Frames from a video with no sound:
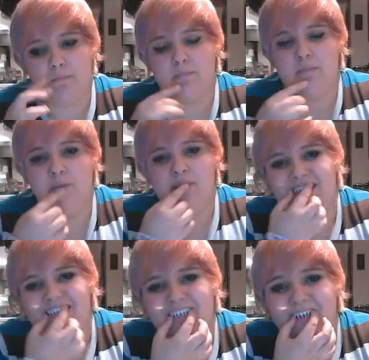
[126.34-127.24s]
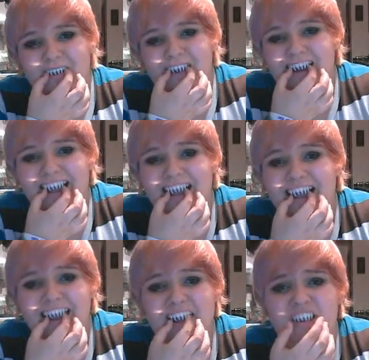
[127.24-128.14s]
You can do
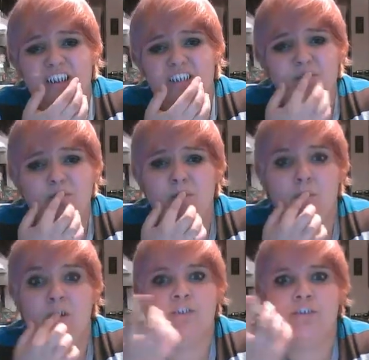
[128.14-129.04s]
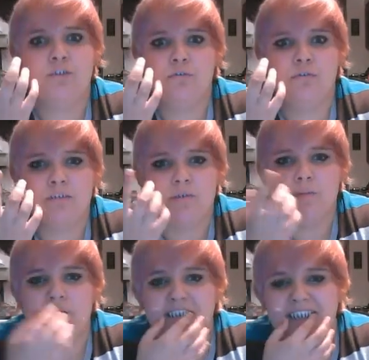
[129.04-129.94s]
just one tooth if you
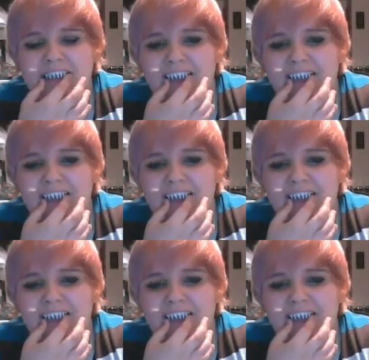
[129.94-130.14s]
wanted.